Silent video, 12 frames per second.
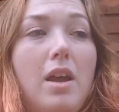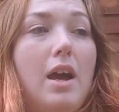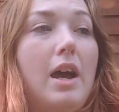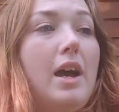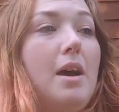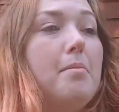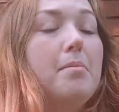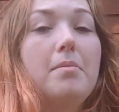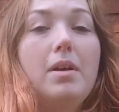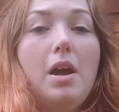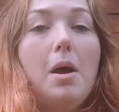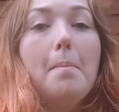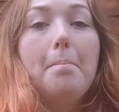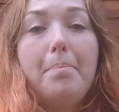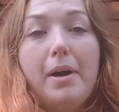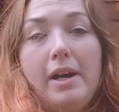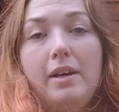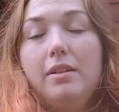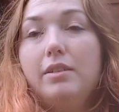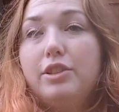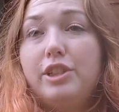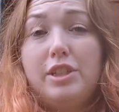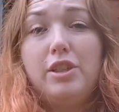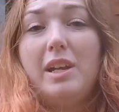but
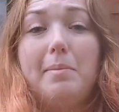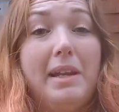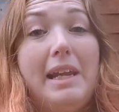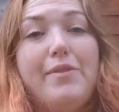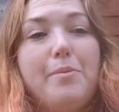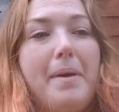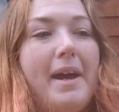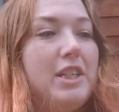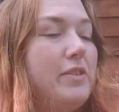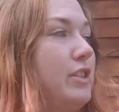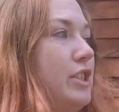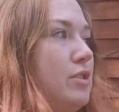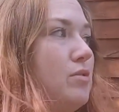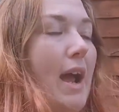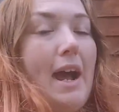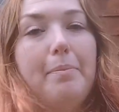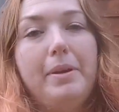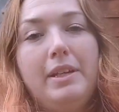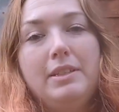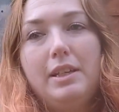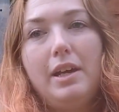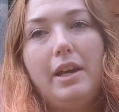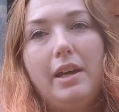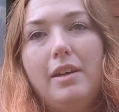she's certainly been even better, and she's happy
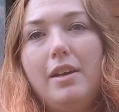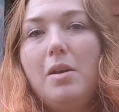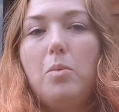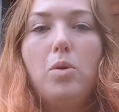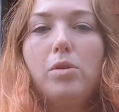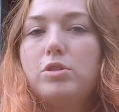to walk,